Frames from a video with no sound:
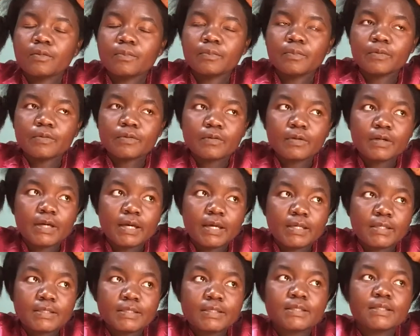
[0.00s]
You
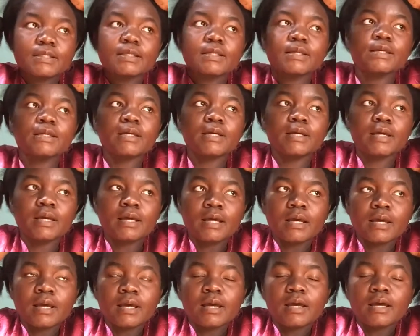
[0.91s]
guys see
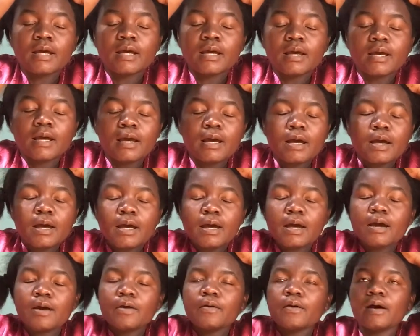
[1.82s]

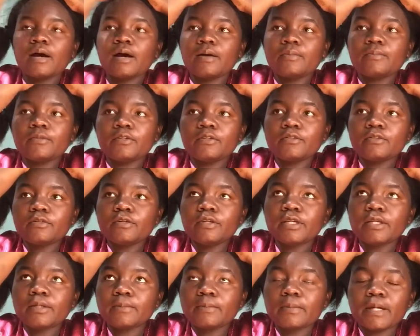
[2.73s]
how I'm
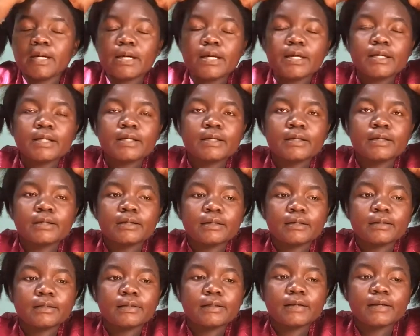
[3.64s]
doing my
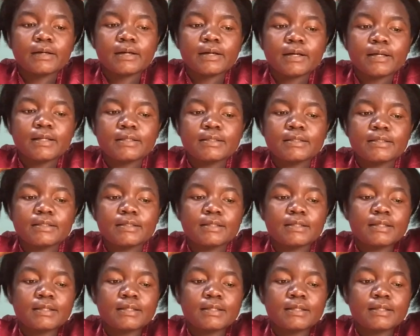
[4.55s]
conroids.